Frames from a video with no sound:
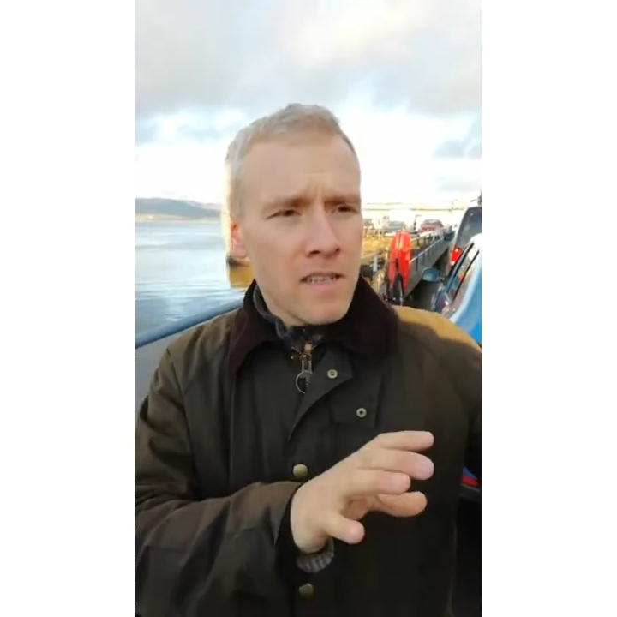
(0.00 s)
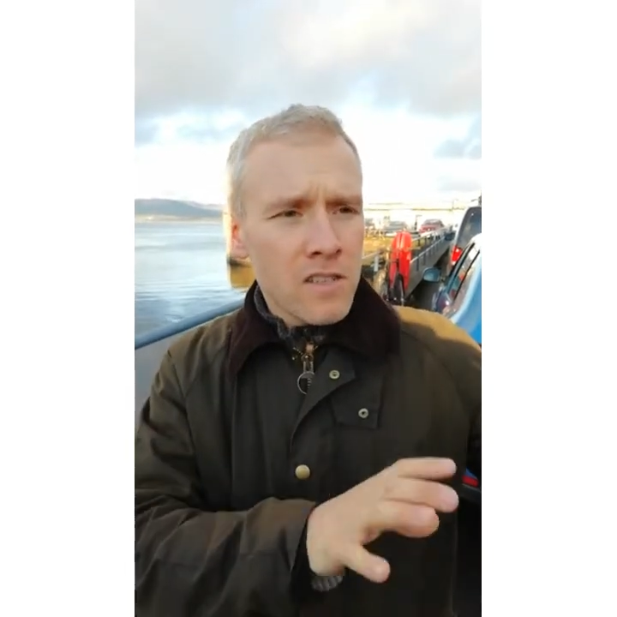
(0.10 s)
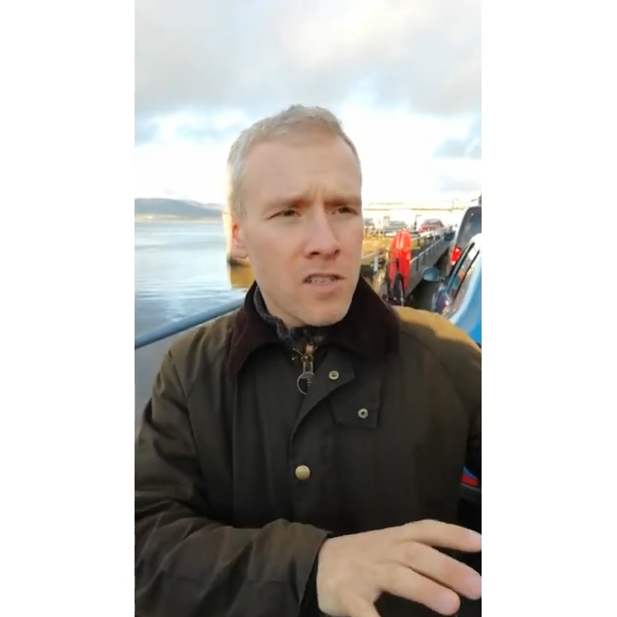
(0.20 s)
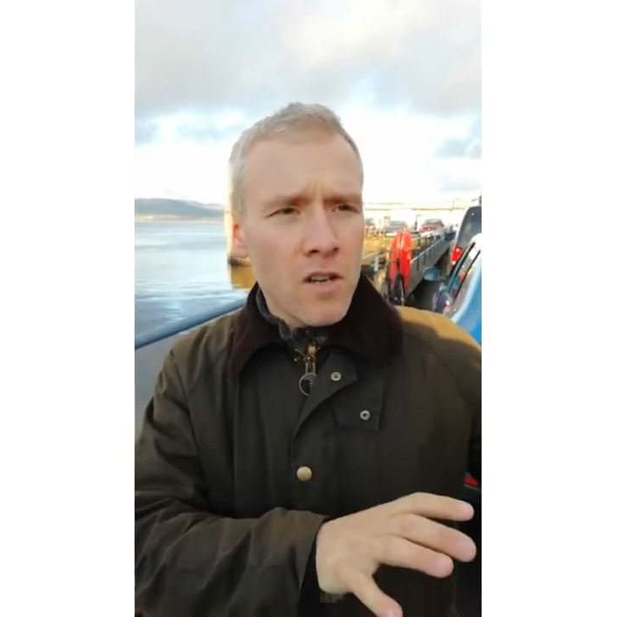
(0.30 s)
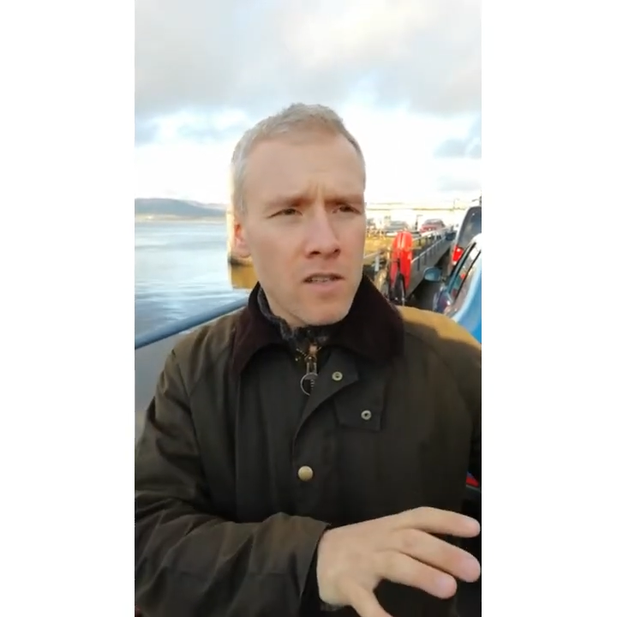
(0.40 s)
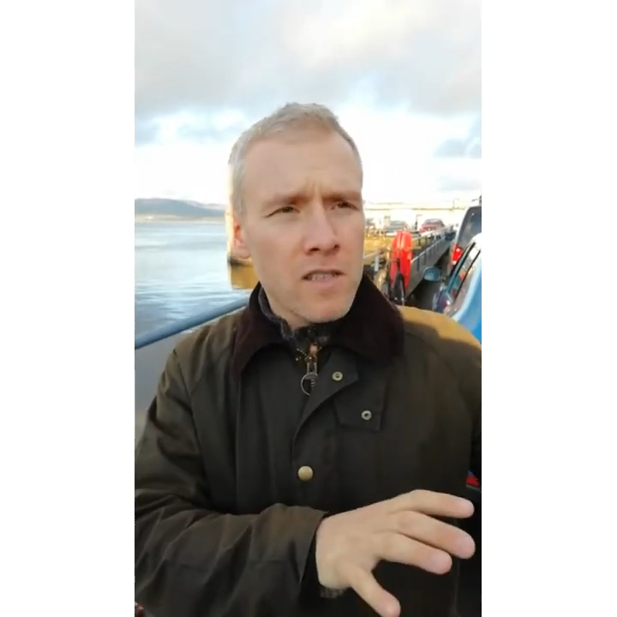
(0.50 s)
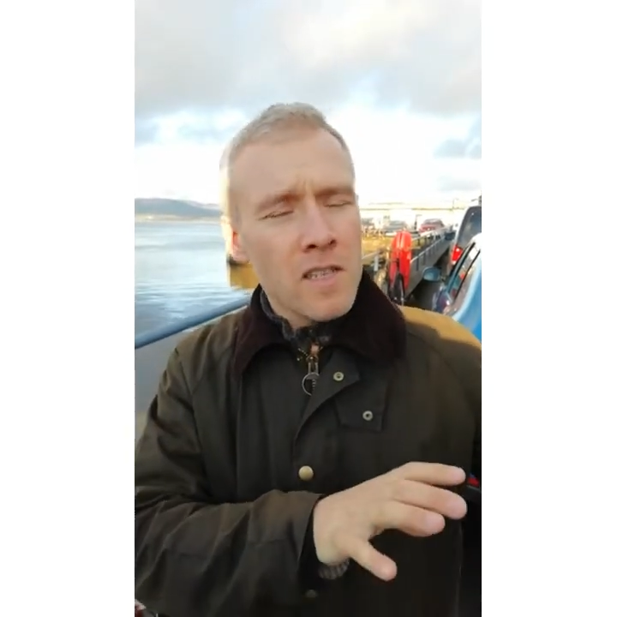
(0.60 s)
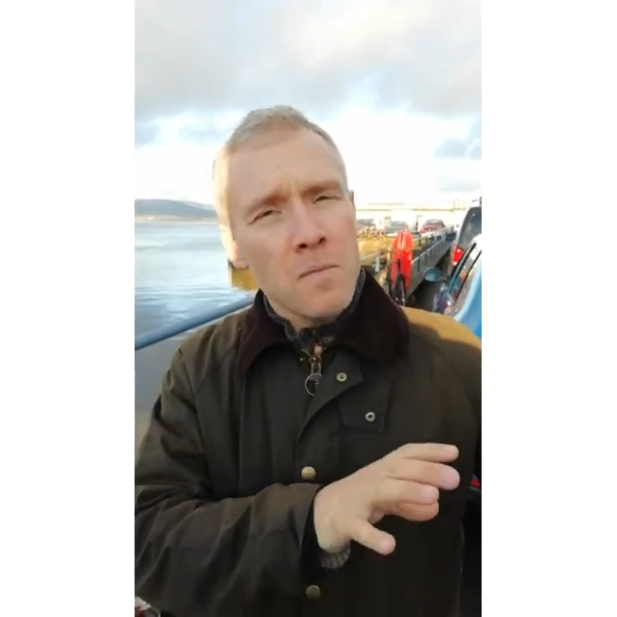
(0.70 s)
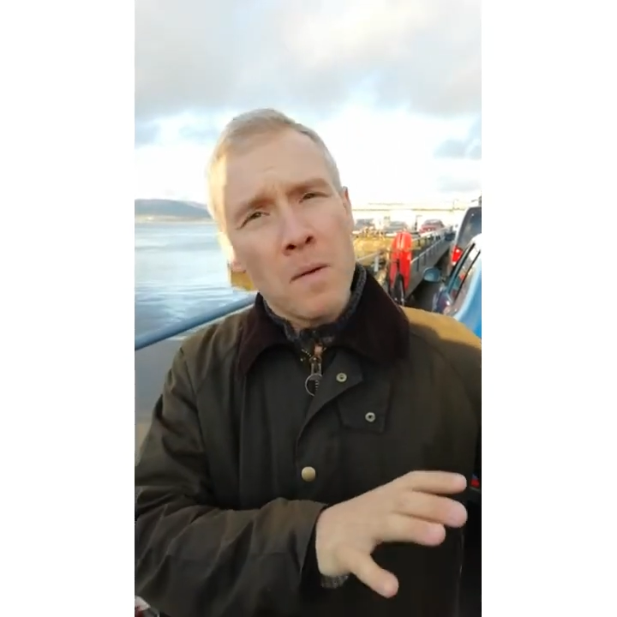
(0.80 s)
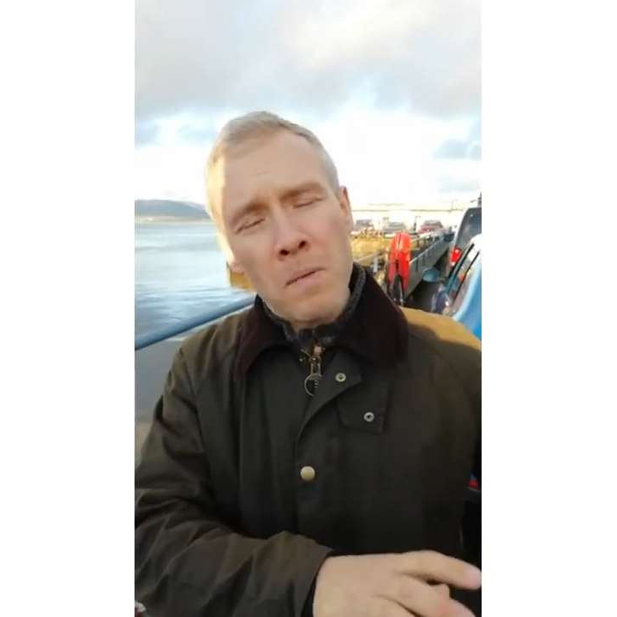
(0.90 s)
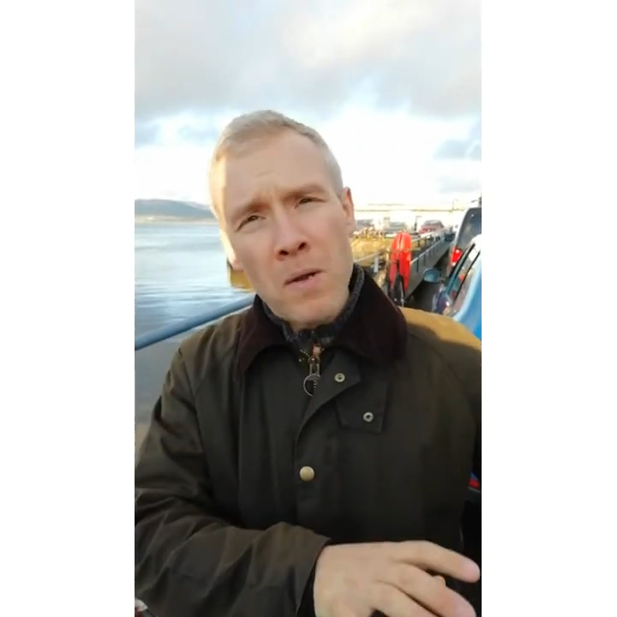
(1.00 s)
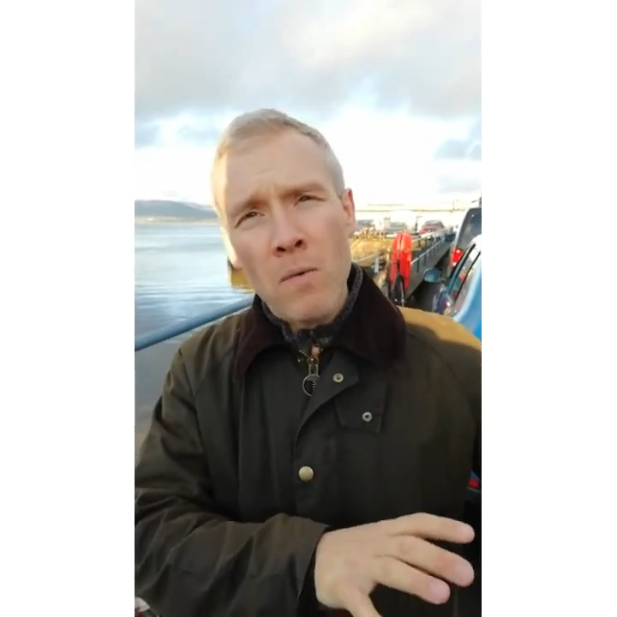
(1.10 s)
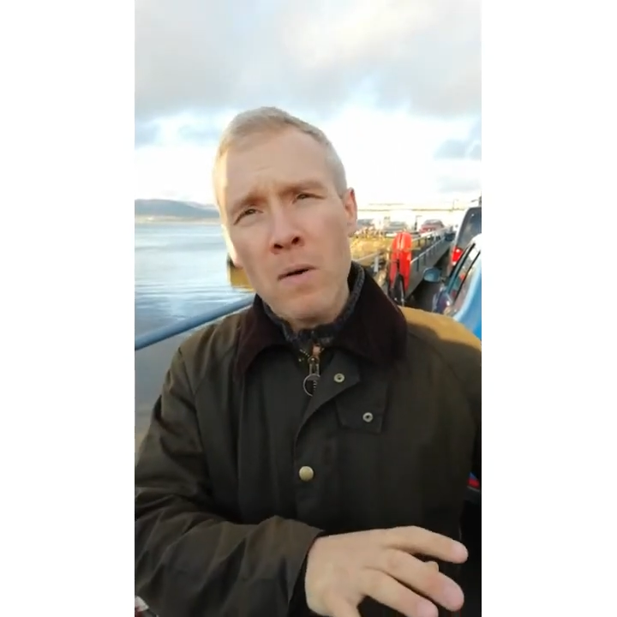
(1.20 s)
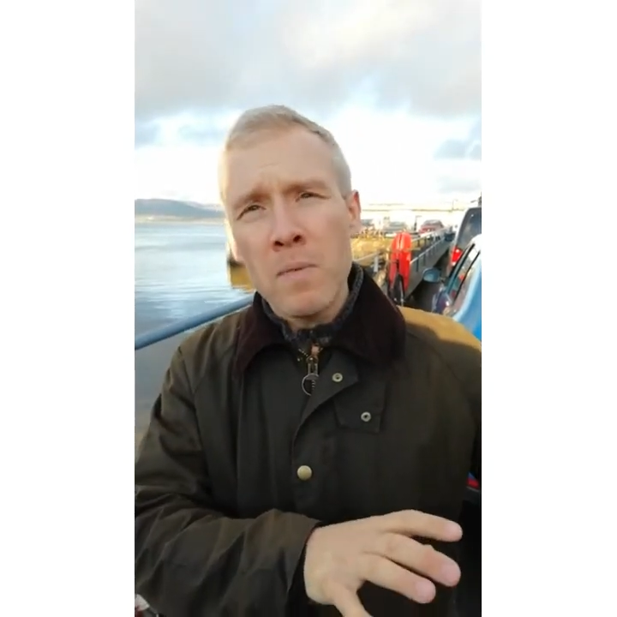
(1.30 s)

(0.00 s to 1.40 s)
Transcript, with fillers: Scotland's going to be pretty well